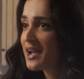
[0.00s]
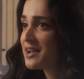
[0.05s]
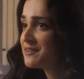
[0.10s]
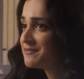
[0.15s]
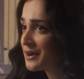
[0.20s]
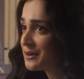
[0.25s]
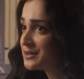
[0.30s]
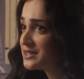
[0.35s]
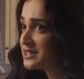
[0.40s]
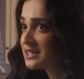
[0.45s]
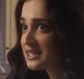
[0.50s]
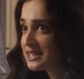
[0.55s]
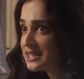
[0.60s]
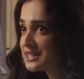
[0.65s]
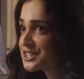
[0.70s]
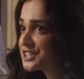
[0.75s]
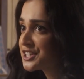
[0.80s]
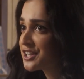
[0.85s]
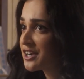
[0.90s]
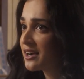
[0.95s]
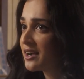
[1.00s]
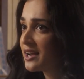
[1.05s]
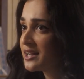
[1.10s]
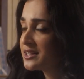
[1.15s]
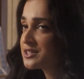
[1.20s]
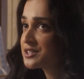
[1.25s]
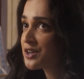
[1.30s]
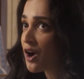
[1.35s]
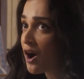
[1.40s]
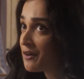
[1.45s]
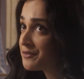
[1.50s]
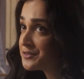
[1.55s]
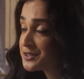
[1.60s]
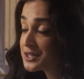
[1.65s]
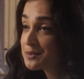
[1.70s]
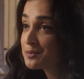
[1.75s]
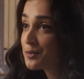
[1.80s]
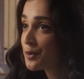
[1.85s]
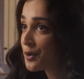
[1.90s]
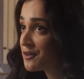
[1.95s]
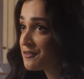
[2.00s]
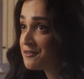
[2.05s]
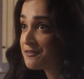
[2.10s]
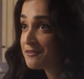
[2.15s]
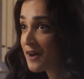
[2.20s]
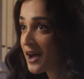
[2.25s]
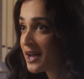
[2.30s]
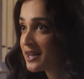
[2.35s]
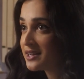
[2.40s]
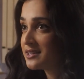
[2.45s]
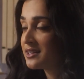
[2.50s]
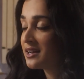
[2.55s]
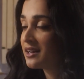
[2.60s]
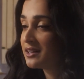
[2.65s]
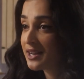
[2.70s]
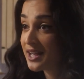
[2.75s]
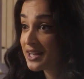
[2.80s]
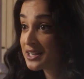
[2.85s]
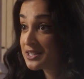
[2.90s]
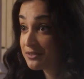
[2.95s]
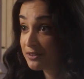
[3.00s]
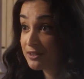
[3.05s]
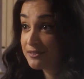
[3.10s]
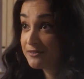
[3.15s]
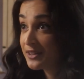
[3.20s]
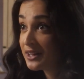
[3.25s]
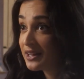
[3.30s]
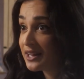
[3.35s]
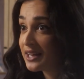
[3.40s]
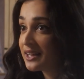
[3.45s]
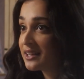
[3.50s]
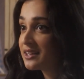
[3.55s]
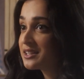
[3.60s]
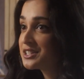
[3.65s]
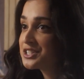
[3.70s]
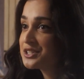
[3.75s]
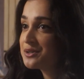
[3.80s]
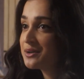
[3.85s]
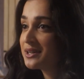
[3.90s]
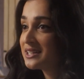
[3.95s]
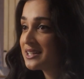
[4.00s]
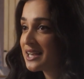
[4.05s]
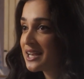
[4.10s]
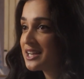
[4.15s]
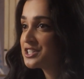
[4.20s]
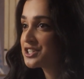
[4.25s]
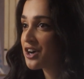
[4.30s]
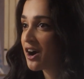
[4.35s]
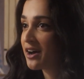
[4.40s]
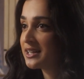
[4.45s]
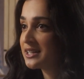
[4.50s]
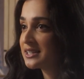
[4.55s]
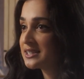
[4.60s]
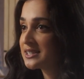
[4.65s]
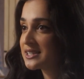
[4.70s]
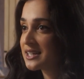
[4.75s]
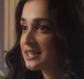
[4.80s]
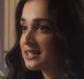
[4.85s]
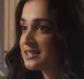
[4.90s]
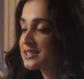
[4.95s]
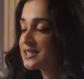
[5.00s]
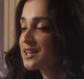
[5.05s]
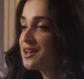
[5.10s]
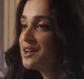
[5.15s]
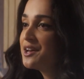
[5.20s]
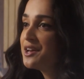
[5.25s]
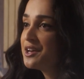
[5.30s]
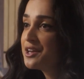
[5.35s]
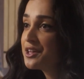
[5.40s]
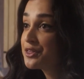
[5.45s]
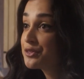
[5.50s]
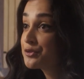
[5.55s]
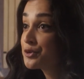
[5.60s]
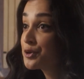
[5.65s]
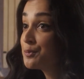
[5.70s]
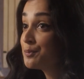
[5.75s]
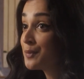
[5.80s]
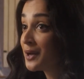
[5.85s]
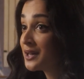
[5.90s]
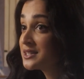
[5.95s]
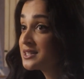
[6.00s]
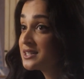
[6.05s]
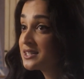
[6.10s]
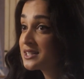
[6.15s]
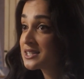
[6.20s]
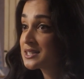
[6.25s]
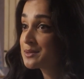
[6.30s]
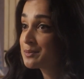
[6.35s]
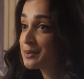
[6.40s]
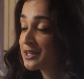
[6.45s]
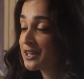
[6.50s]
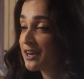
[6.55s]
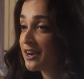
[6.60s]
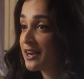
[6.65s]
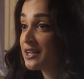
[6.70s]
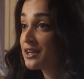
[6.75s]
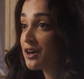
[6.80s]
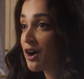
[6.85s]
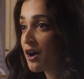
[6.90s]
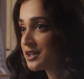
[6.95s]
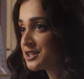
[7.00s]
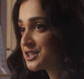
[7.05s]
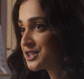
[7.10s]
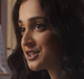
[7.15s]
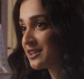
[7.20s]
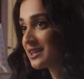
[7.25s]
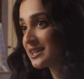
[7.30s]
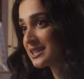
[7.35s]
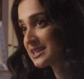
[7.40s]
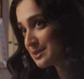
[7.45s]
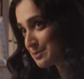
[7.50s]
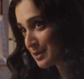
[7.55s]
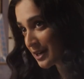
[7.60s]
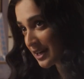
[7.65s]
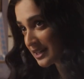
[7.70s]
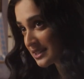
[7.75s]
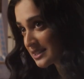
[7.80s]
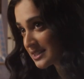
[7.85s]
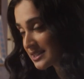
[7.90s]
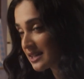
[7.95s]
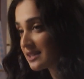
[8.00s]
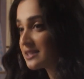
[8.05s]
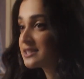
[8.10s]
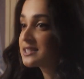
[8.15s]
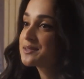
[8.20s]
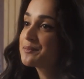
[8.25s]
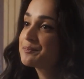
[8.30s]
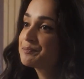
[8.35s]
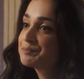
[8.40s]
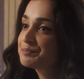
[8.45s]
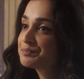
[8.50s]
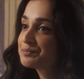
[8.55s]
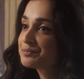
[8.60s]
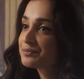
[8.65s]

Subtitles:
I have found it easier and often more fun and fulfilling to engage audiences through multidisciplinary concert experiences.